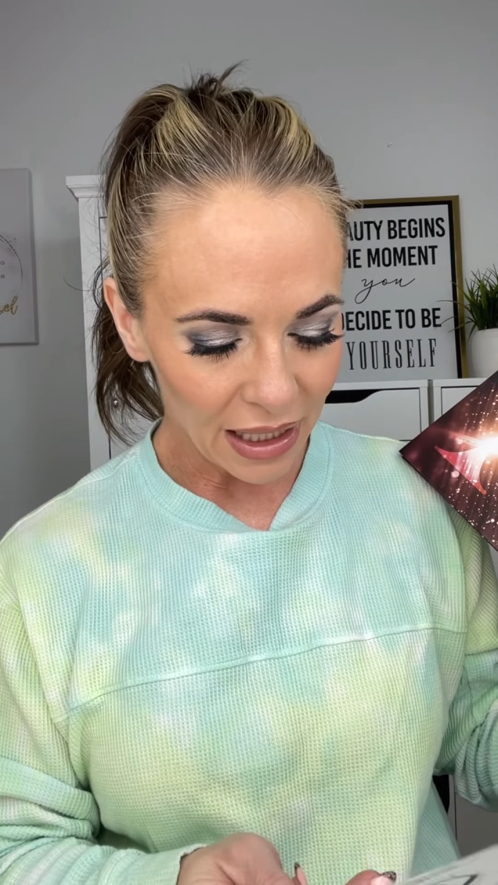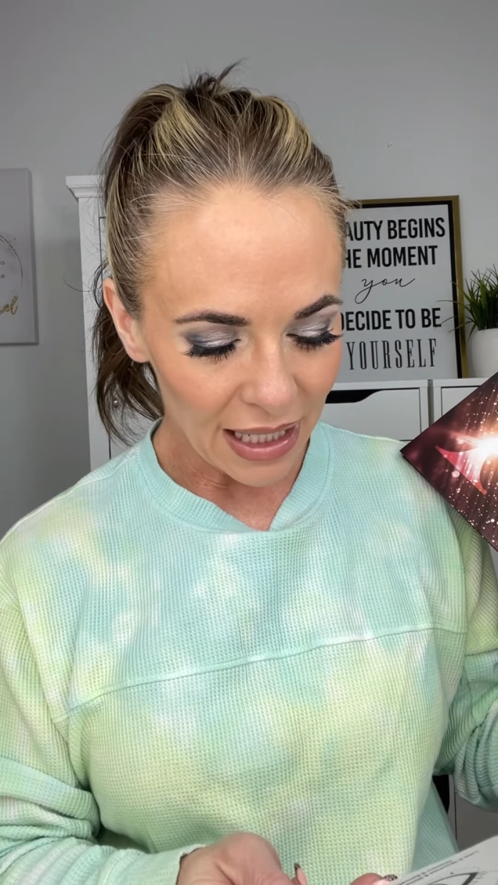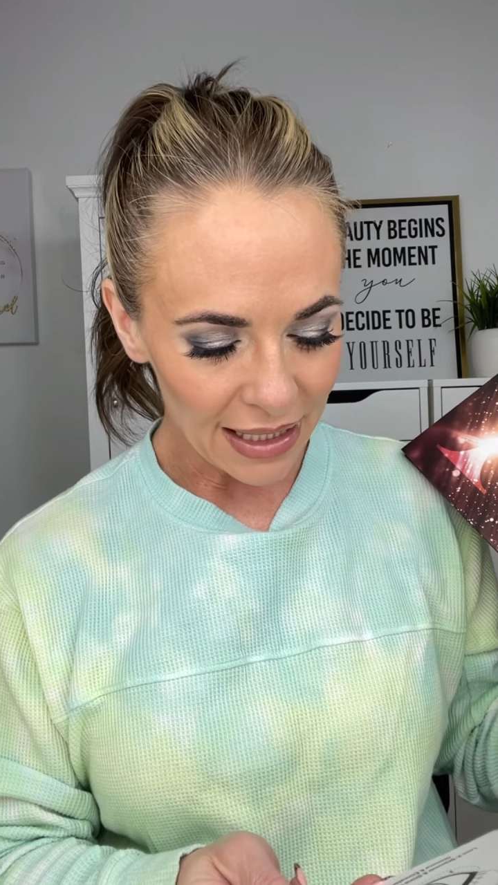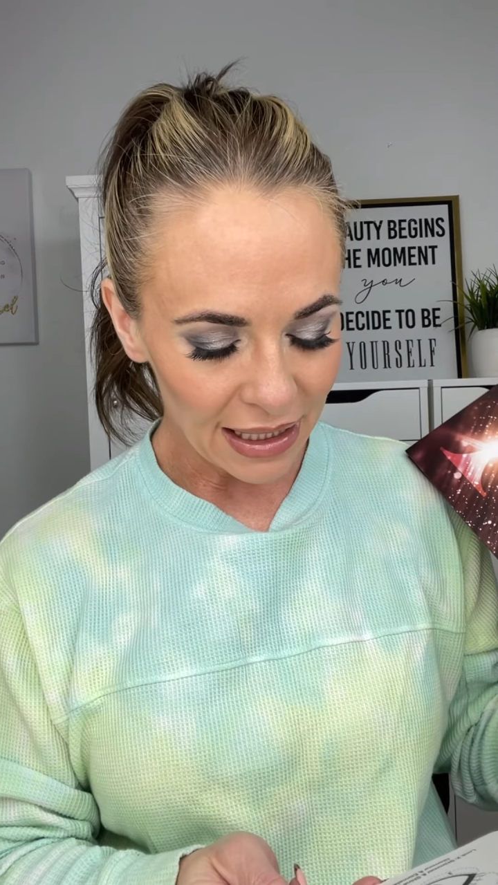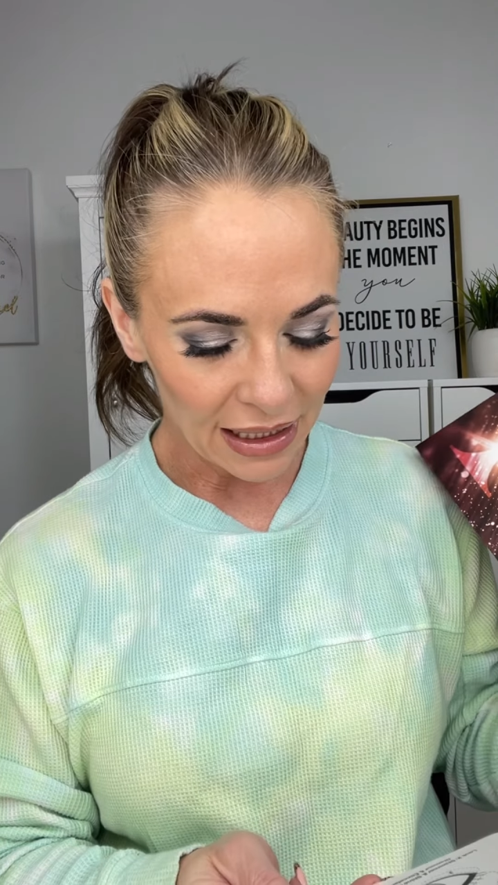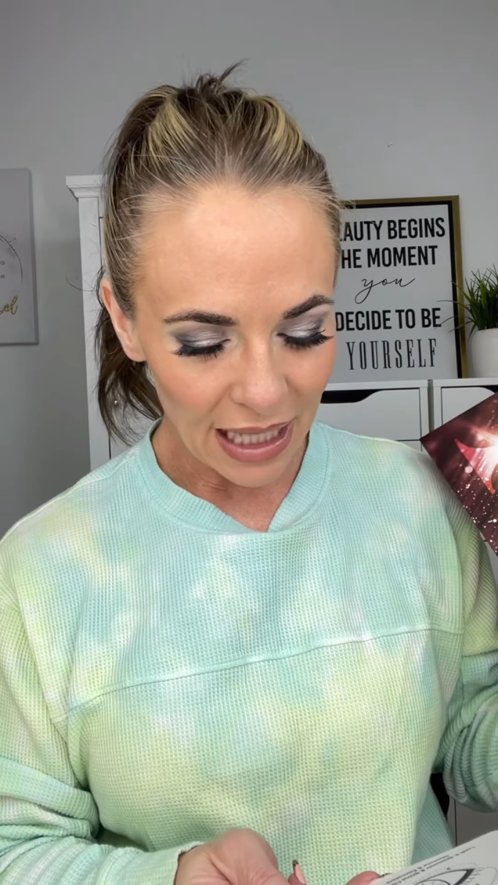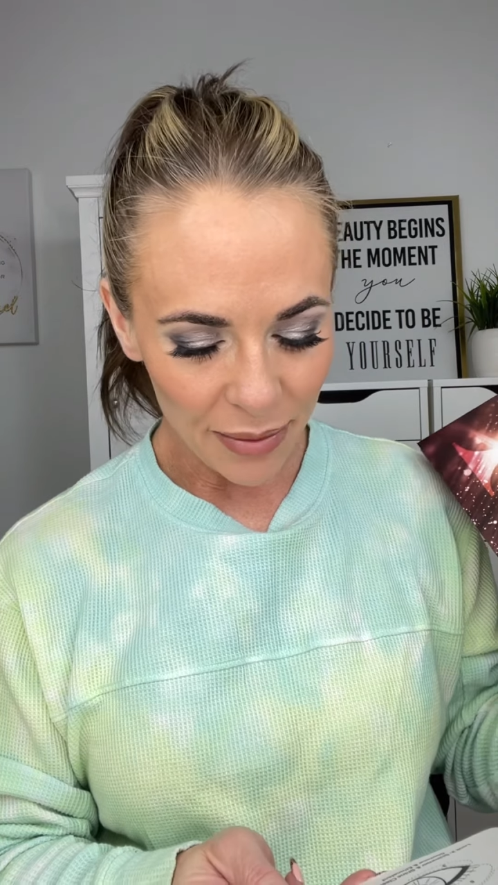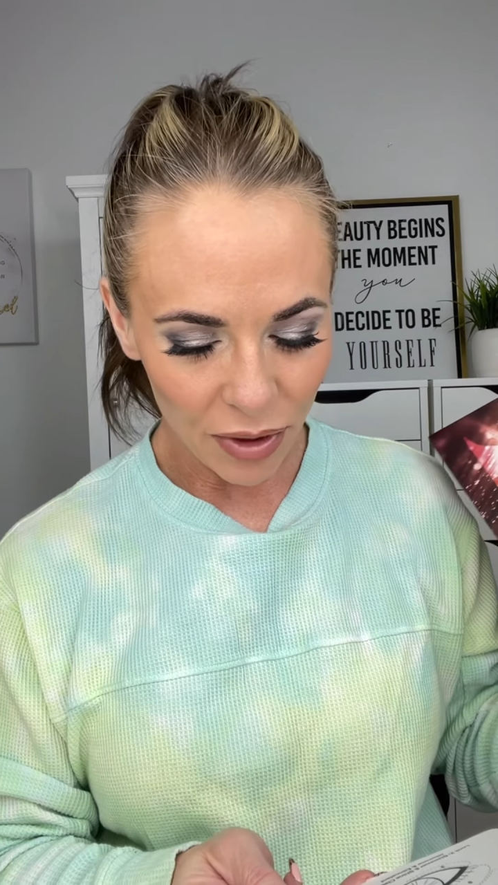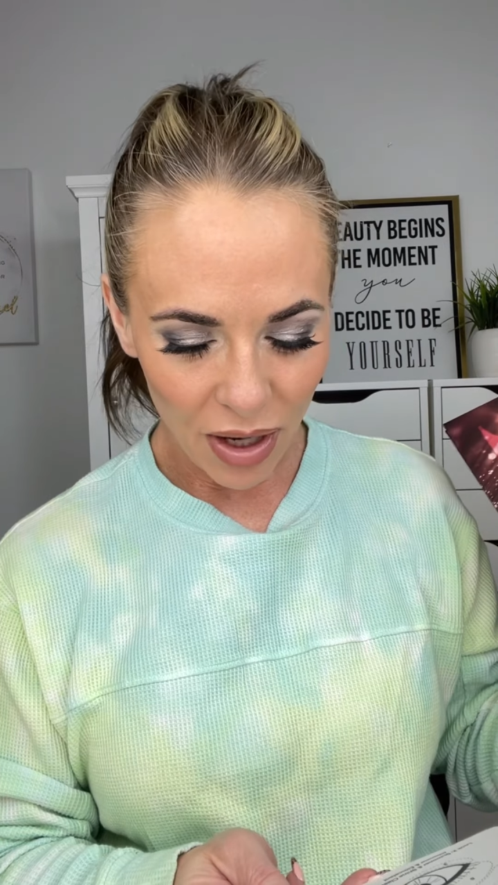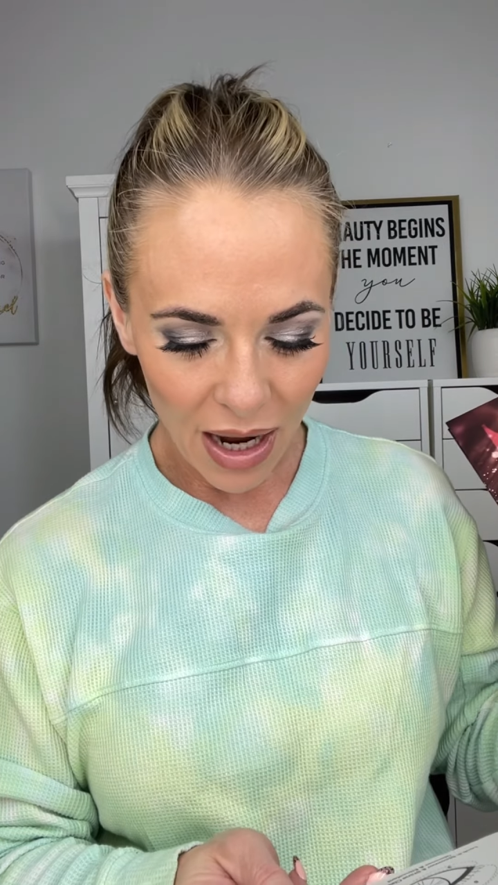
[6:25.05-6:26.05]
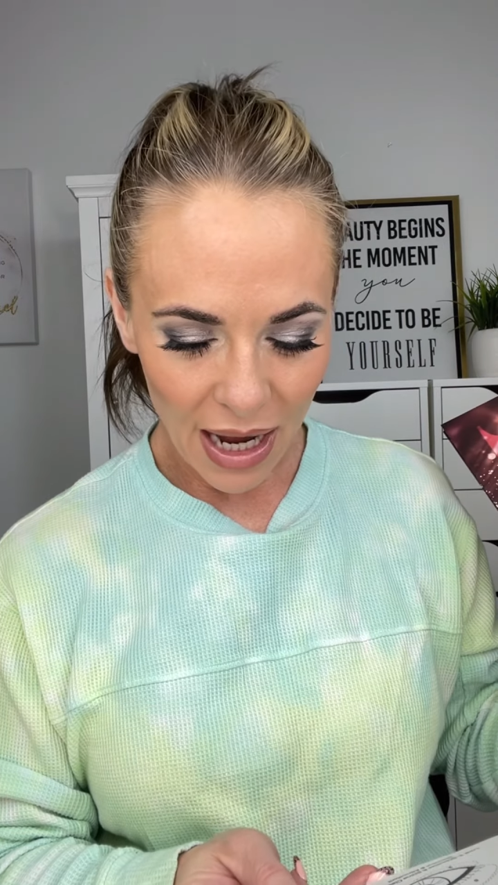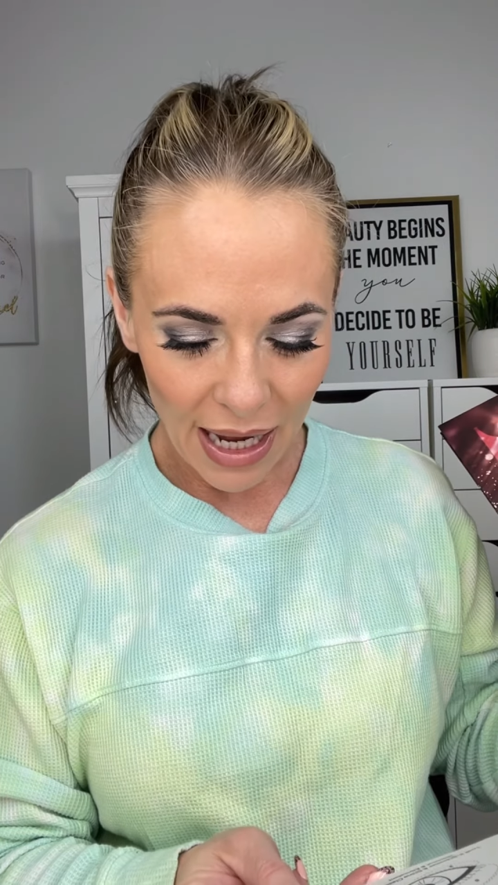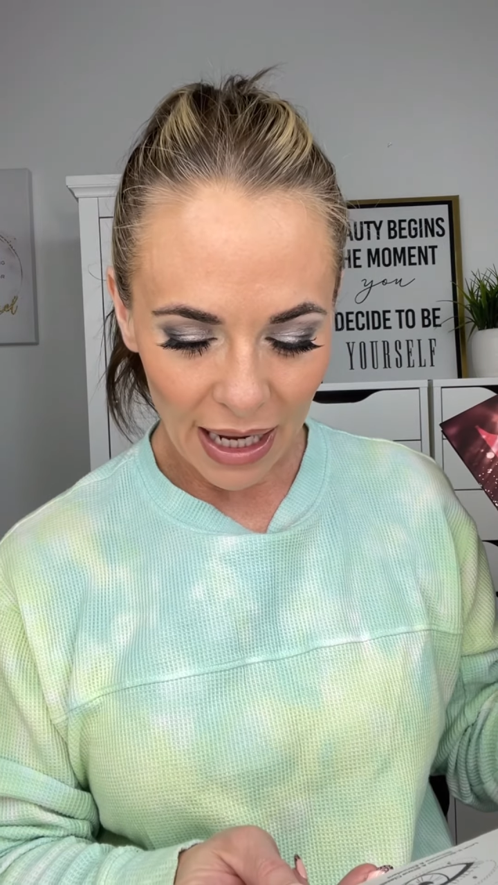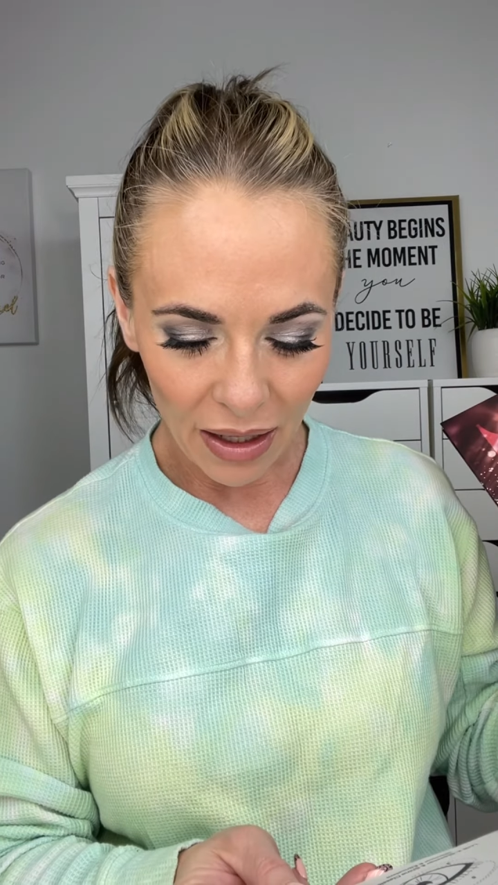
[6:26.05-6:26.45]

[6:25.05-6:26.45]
Classic Glamour Eye,